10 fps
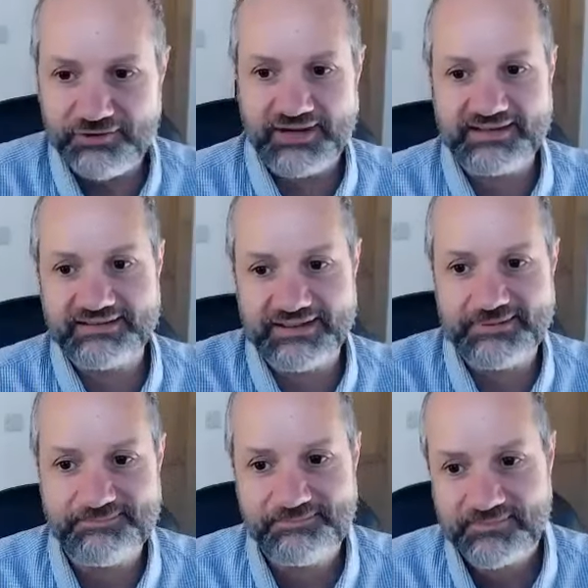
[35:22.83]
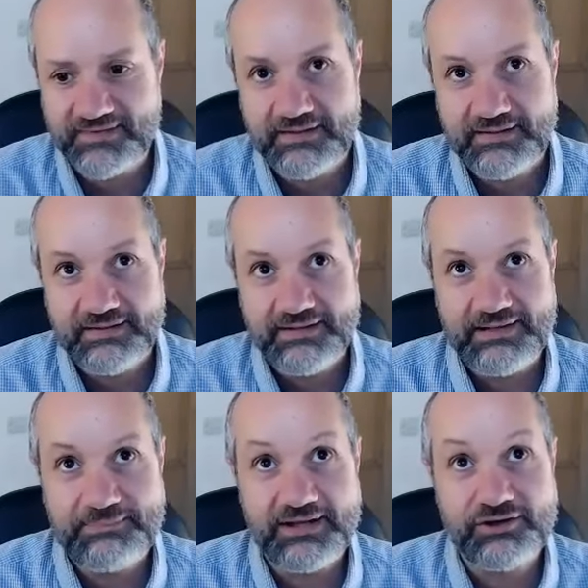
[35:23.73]
and
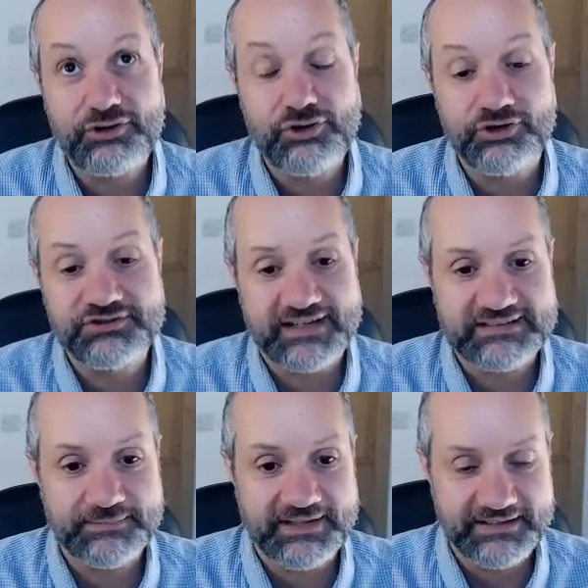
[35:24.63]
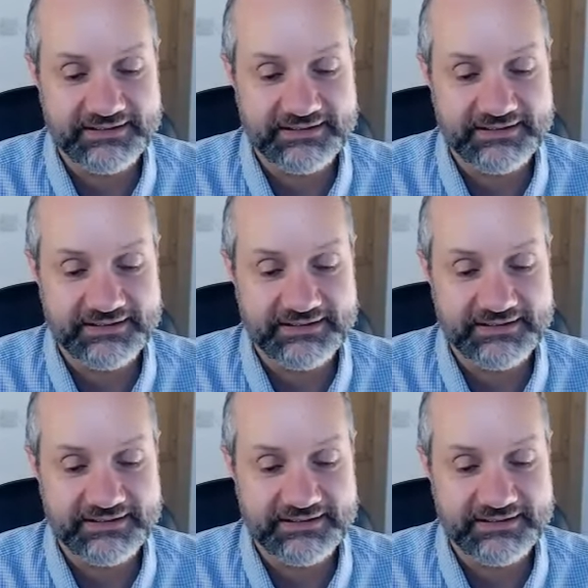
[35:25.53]
he'd be a good contact to make.